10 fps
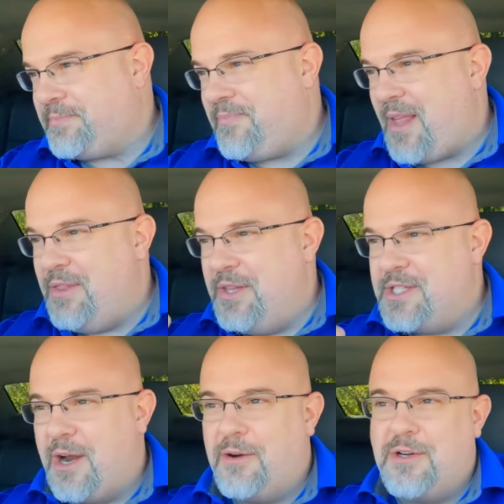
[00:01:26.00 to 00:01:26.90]

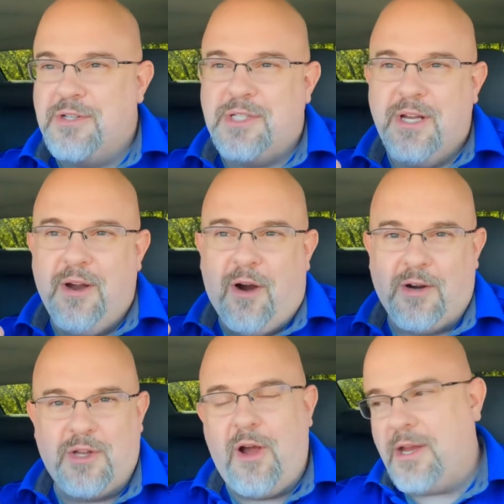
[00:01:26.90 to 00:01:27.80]
These characters
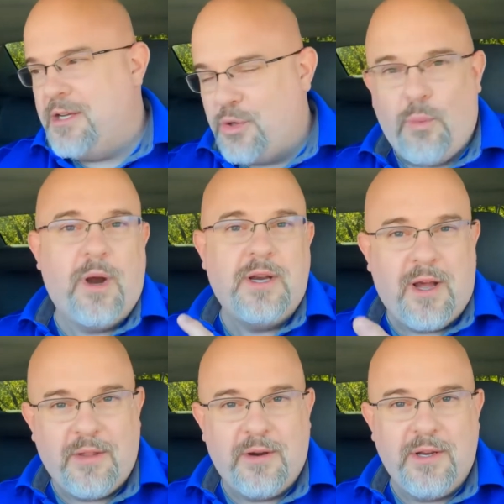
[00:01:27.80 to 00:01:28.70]
are talking to one
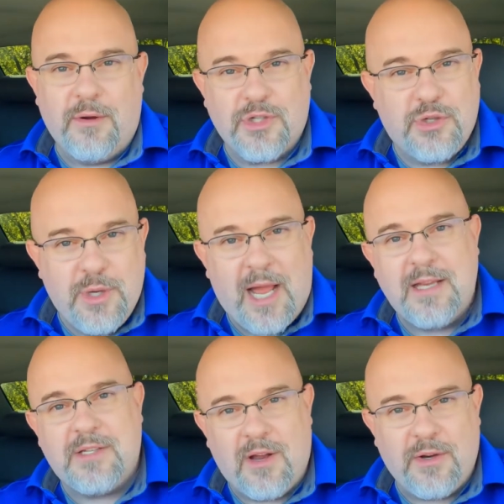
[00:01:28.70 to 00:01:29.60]
another. You know, it's two
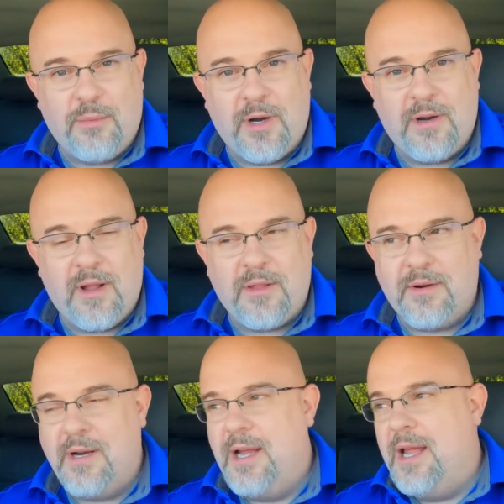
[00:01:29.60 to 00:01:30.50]
guys talking to one
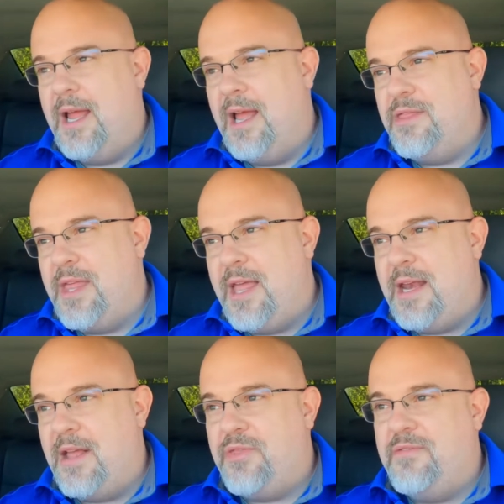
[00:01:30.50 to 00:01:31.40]
another. And
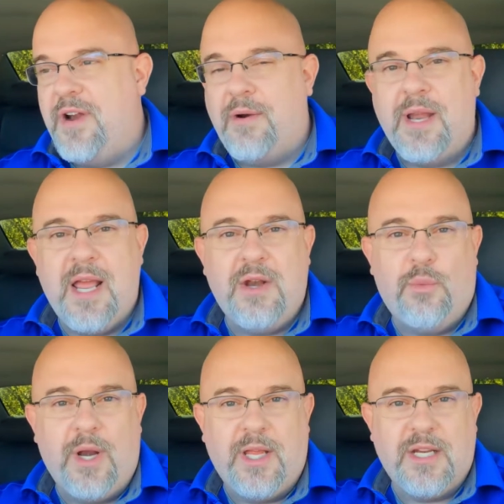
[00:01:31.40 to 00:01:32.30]
then at the very end,
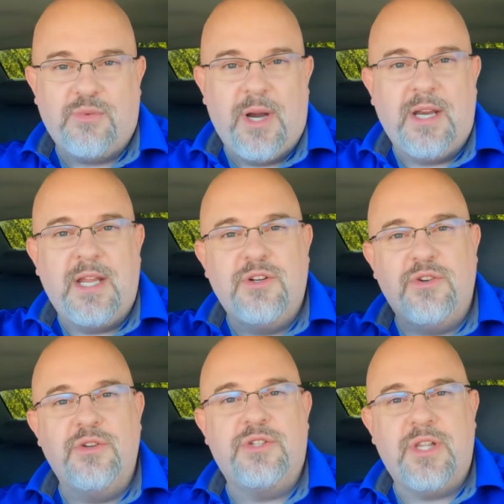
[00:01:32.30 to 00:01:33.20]
when it gets ready to
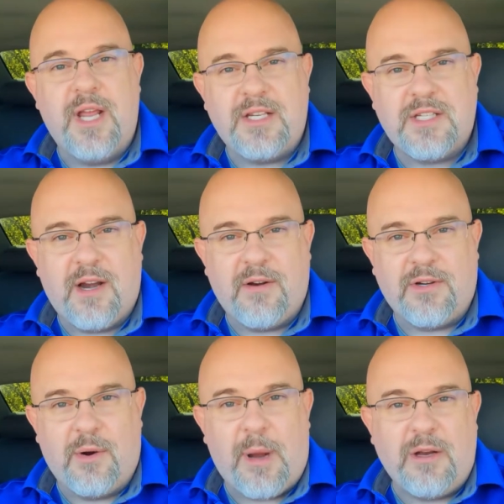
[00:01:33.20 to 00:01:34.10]
introduce the next
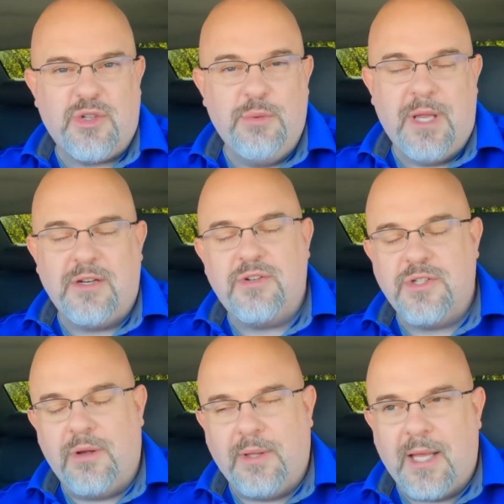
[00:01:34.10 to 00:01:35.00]
character about 2 minutes or
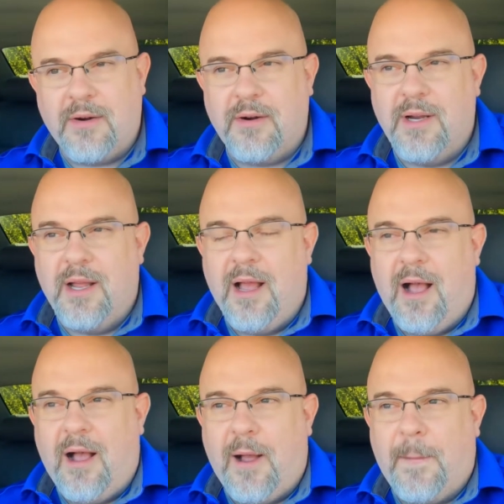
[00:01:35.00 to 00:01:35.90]
so later,
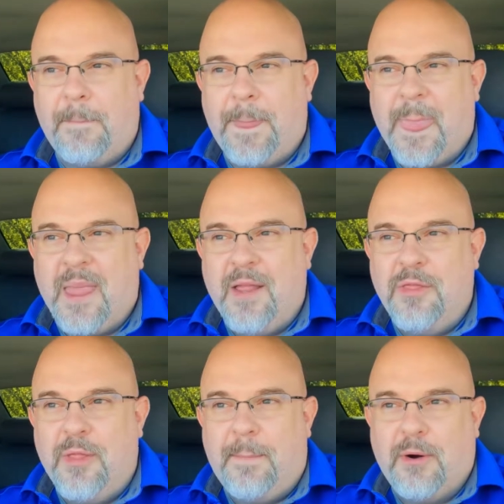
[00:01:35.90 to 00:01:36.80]

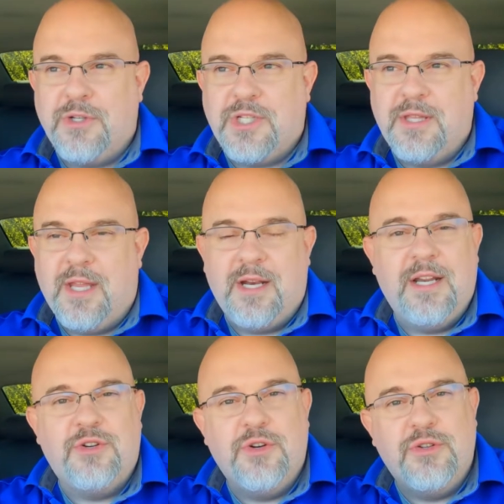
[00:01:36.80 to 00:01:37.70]
the person that it
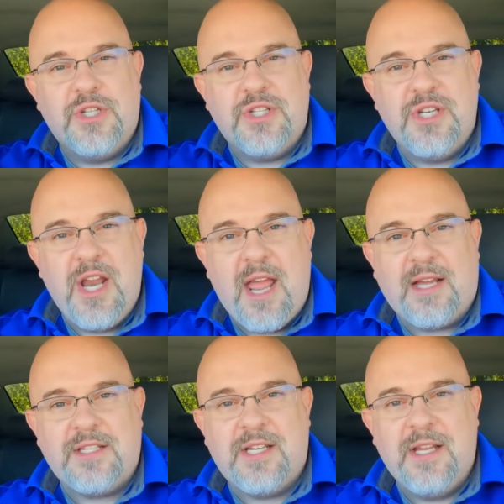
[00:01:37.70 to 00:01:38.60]
introduces
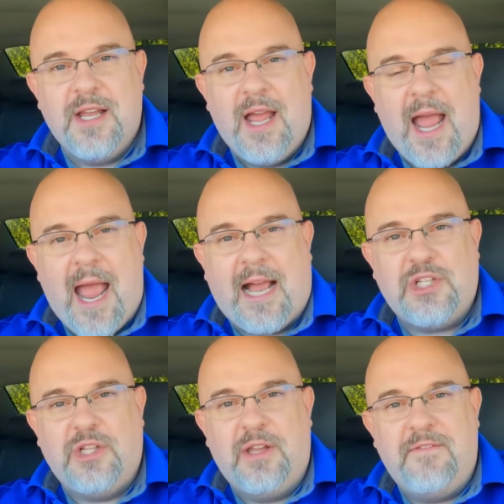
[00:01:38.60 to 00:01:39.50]
next
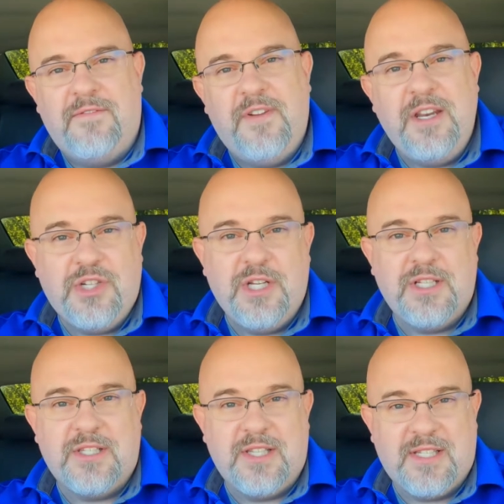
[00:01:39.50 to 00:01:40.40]
actually
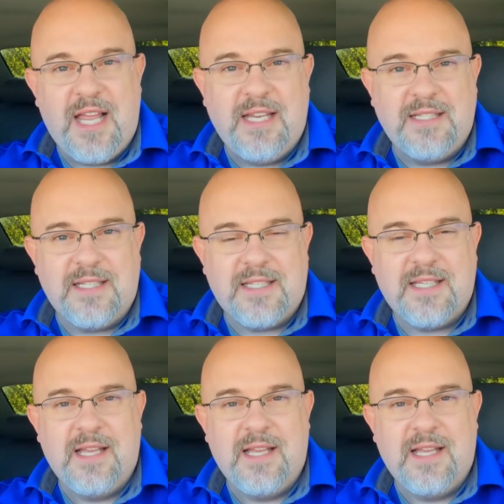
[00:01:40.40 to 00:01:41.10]
finishes the sentence